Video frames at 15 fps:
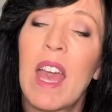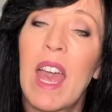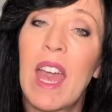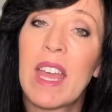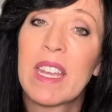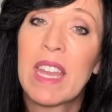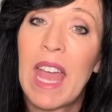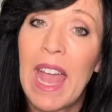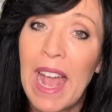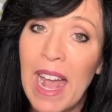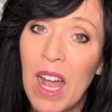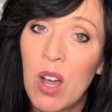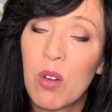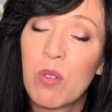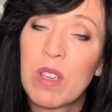and
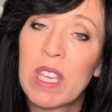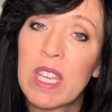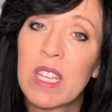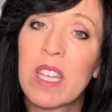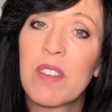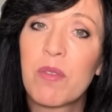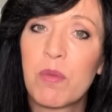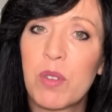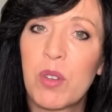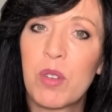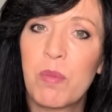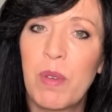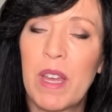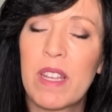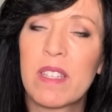how healing from
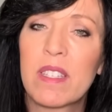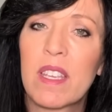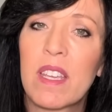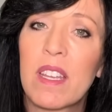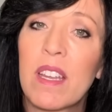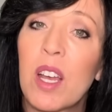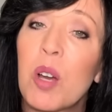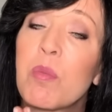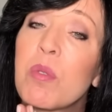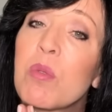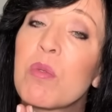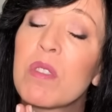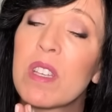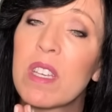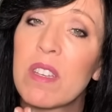codependency can help
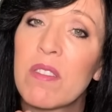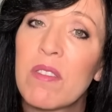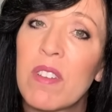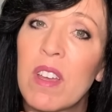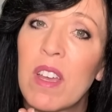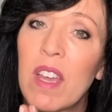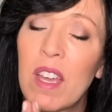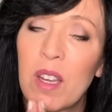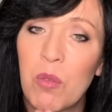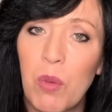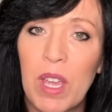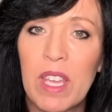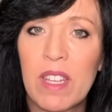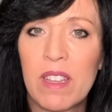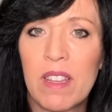you live an
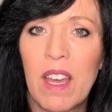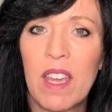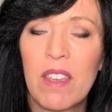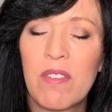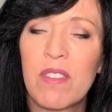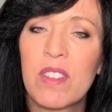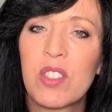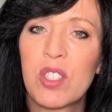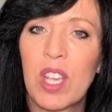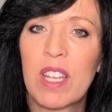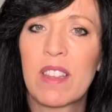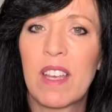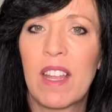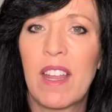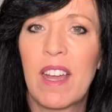awakened life,
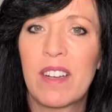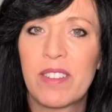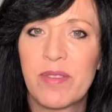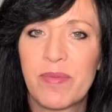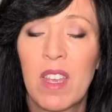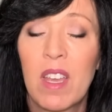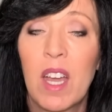check that out.